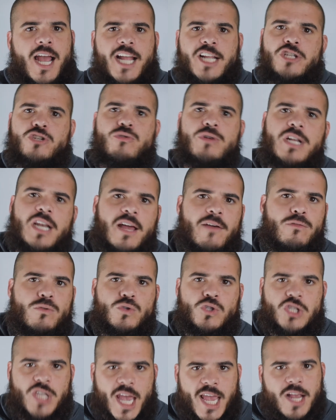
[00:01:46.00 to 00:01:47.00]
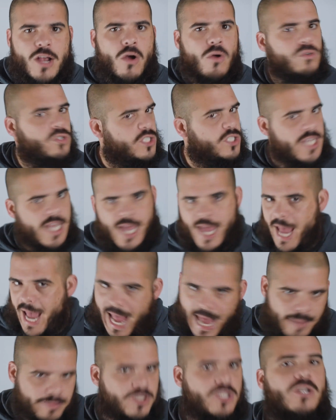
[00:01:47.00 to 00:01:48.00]
entry-level Seikos?
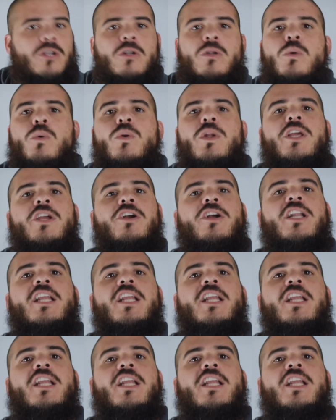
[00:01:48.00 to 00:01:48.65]
Absolutely.